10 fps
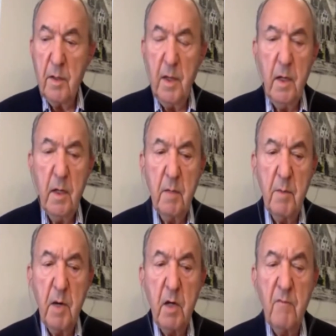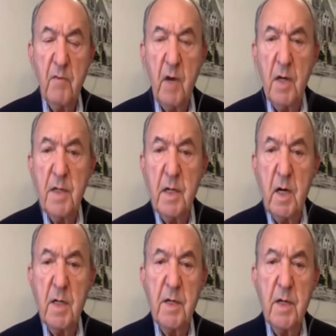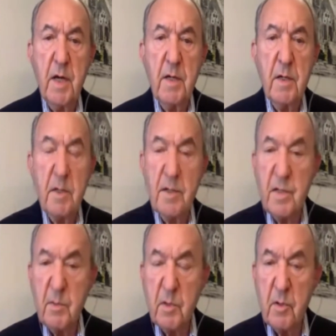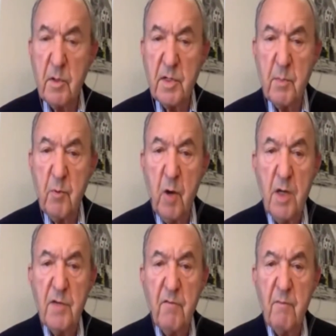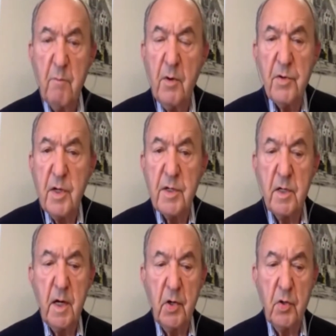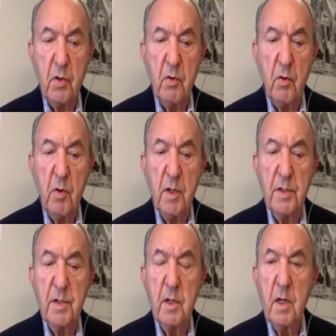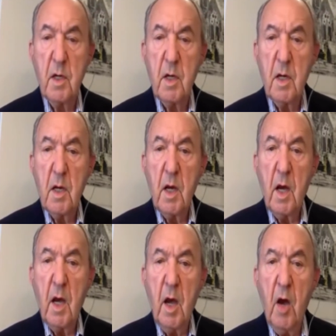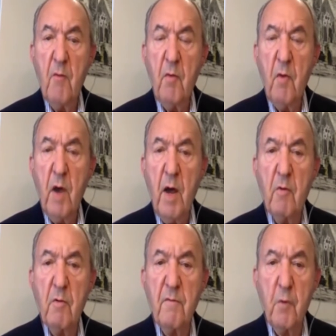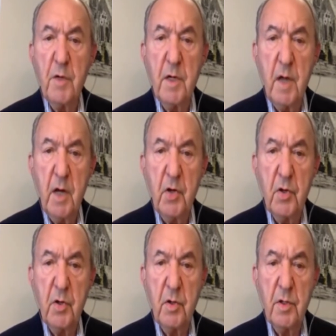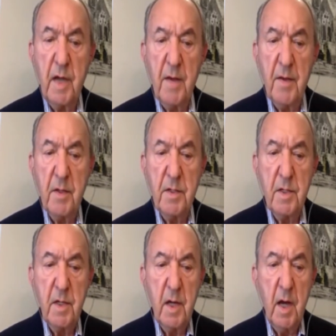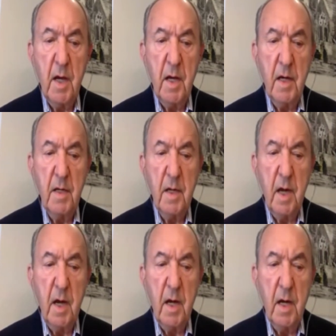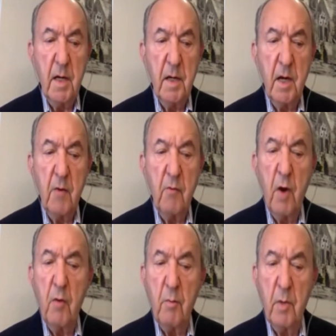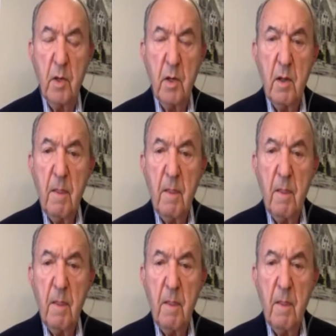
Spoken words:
Then in the middle of 1998, to the surprise of most international lawyers, over 140 nations gathered in Rome